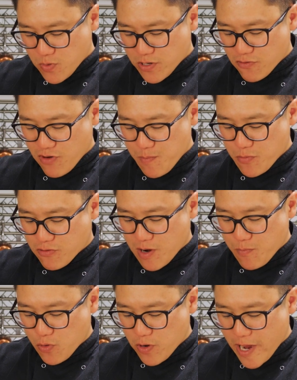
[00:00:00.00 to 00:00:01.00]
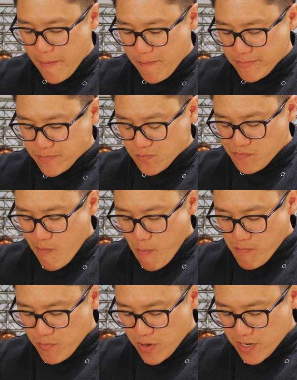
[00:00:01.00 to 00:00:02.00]
it won't crumble yet.
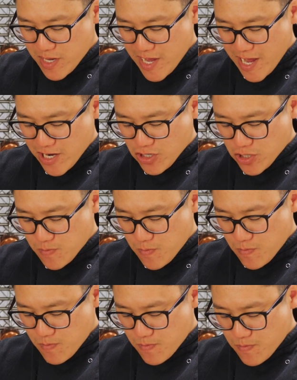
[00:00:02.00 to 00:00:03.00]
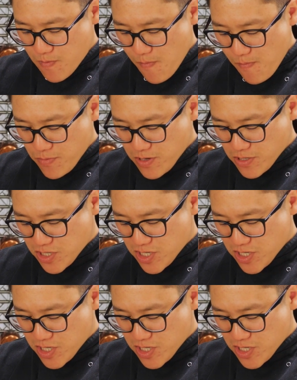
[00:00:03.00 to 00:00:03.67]
But the edge, you can